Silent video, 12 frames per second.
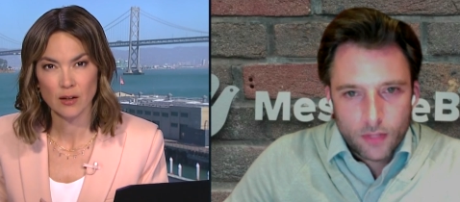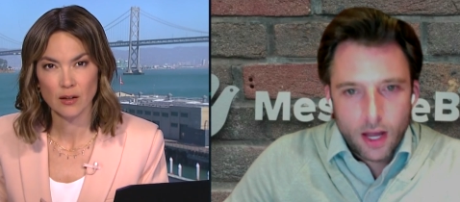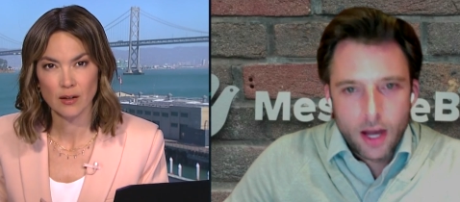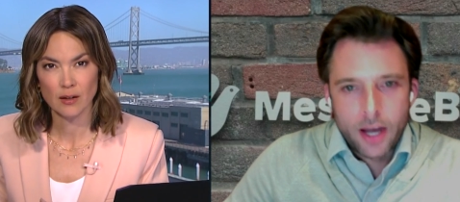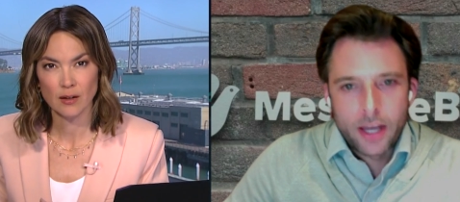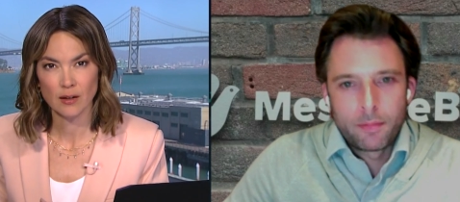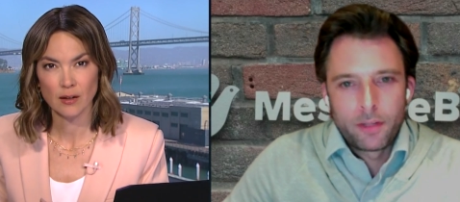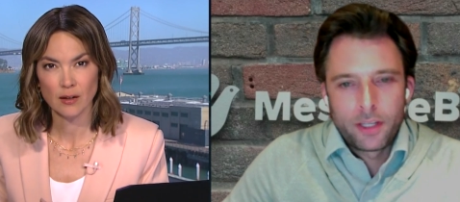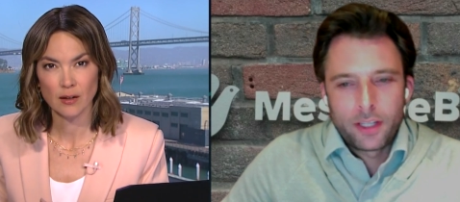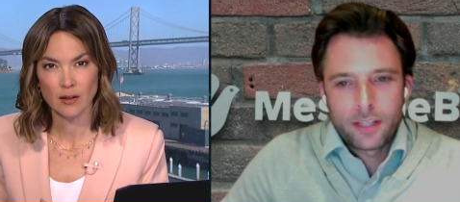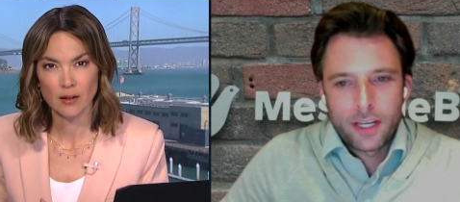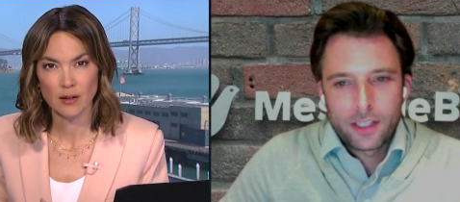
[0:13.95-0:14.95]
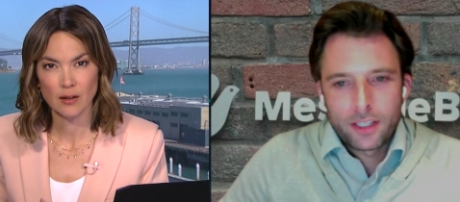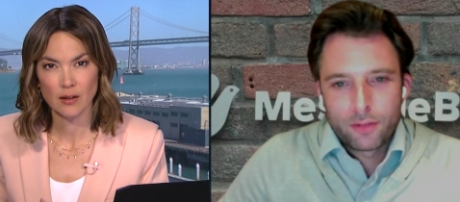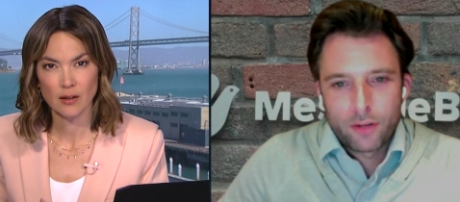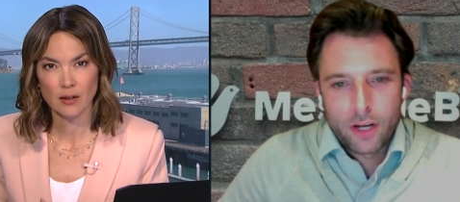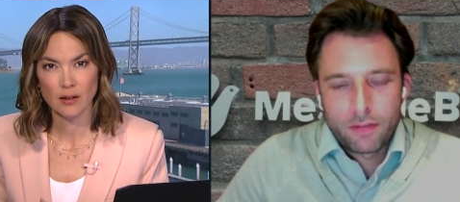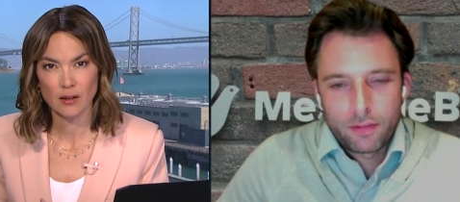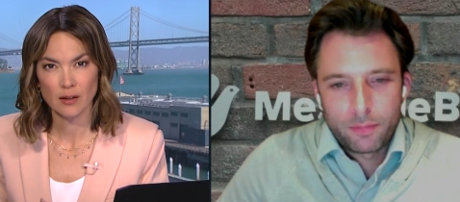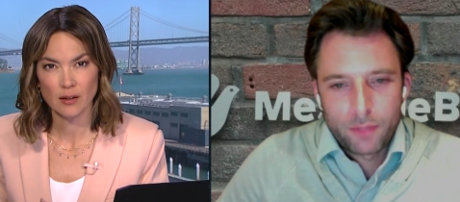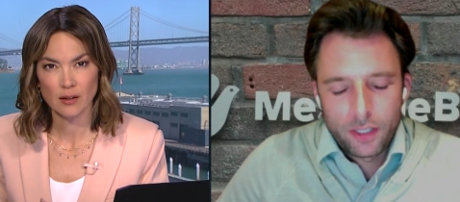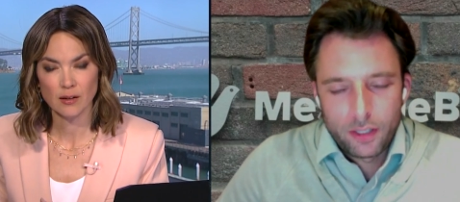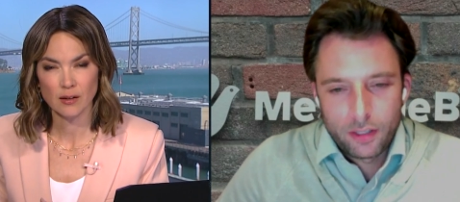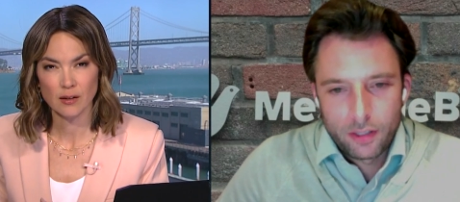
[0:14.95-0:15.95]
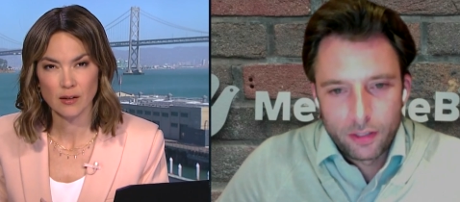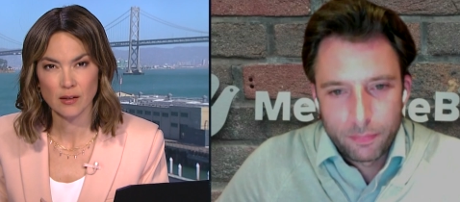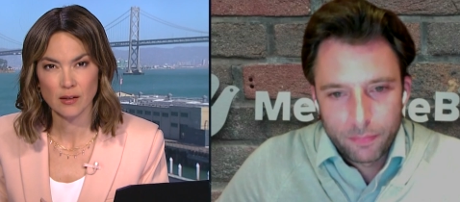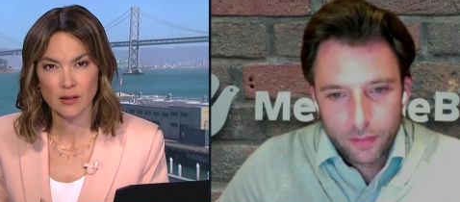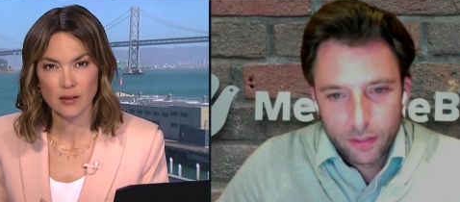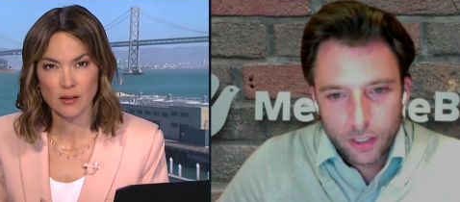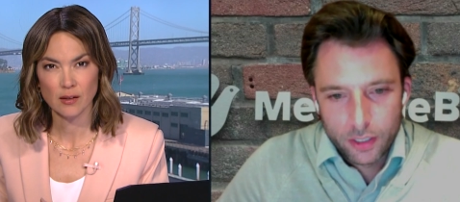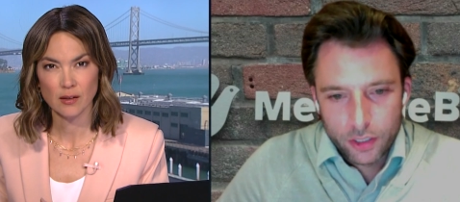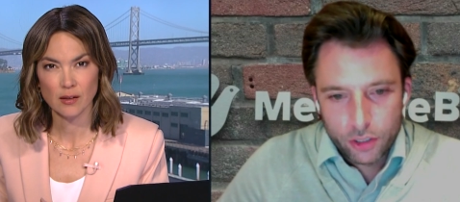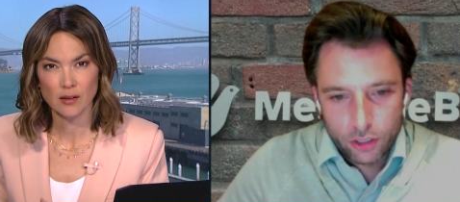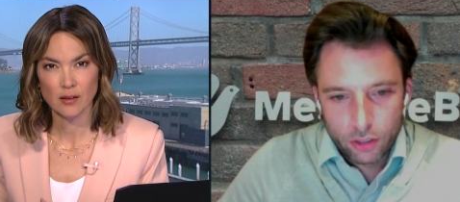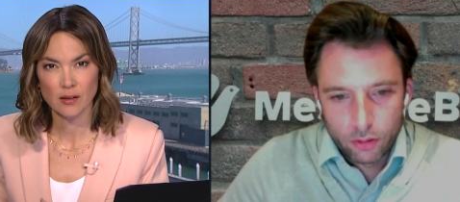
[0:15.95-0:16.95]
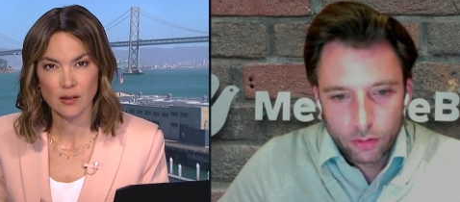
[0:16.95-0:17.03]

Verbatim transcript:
Speaker 1: Hi, Emily, and thank you for having me um, on the show.